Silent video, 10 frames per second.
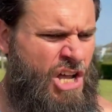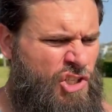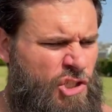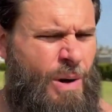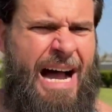
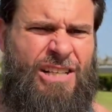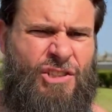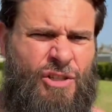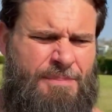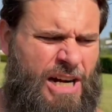So I
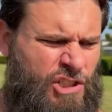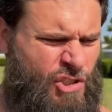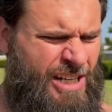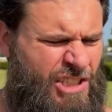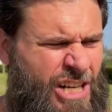started my
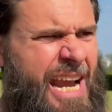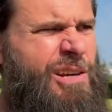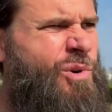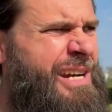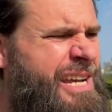journey
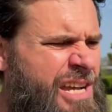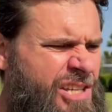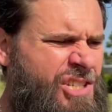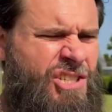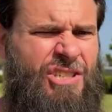January
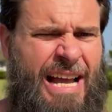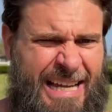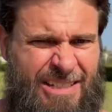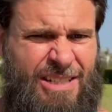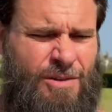
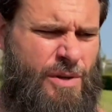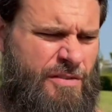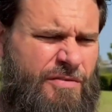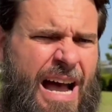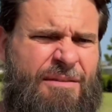2nd with a
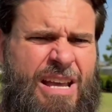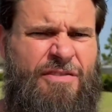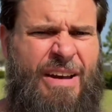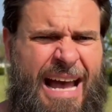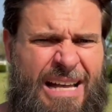5-day
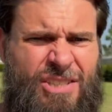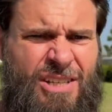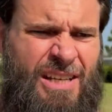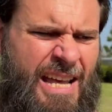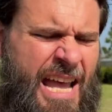fast,
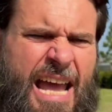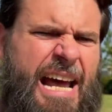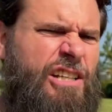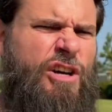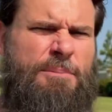and
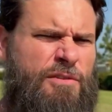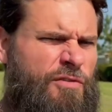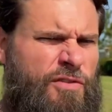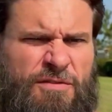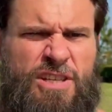I dropped
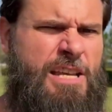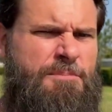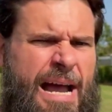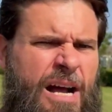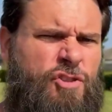15
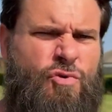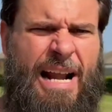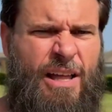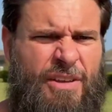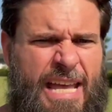pounds right
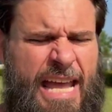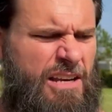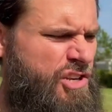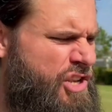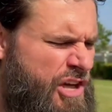out the gate.
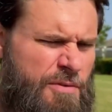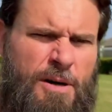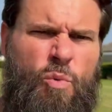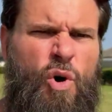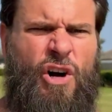Nothing
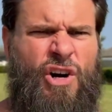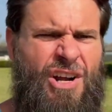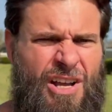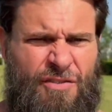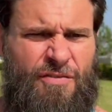but water,
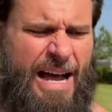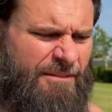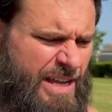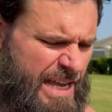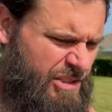5
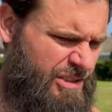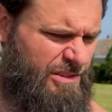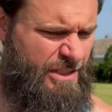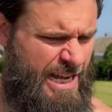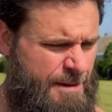days,
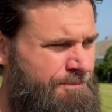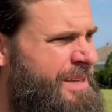okay?